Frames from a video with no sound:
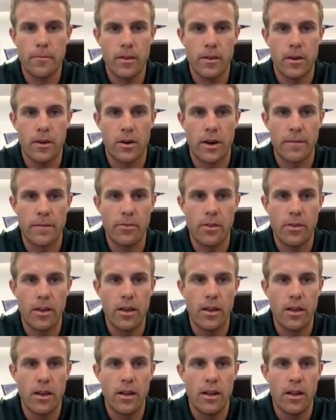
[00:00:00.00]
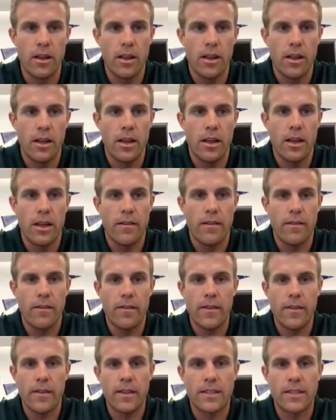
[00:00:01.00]
All right,
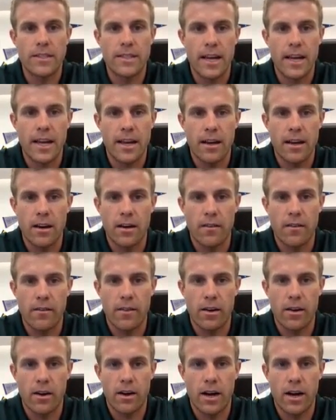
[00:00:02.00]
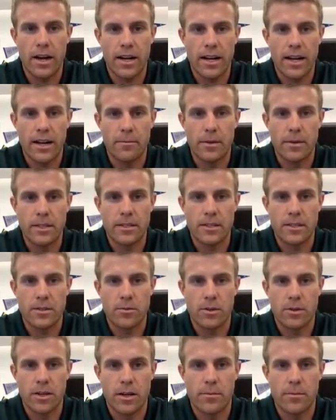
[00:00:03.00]
let's say, oh, I kind of messed this
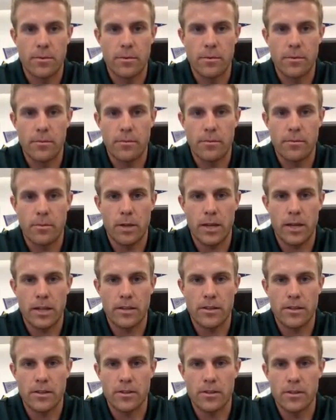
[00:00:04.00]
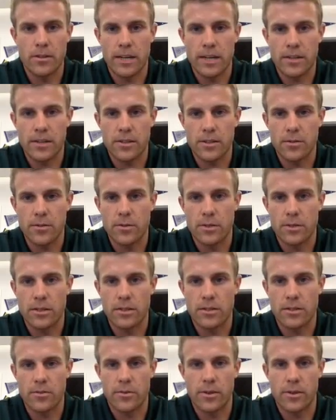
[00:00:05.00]
one up. Plant 2 actually
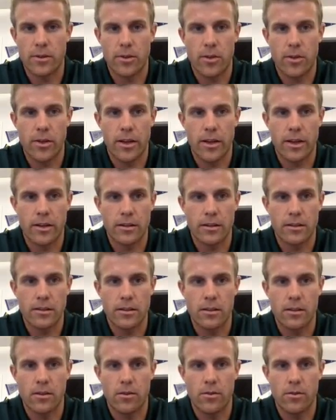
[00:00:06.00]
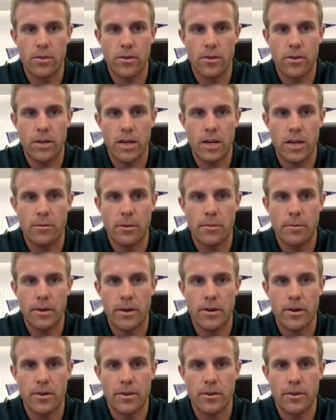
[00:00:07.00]
wasn't a real thing, so you can come up
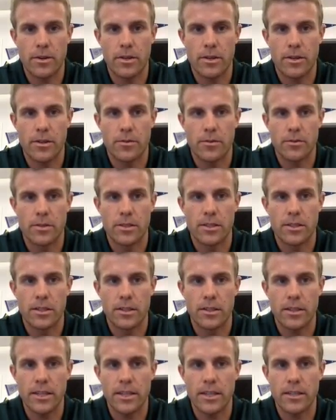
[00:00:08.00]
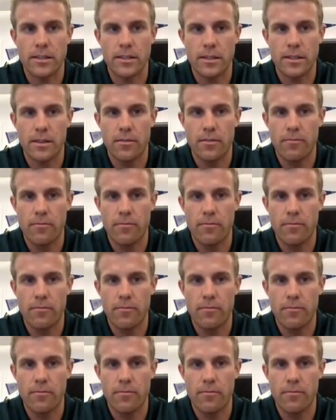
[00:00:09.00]
here and you can do delete.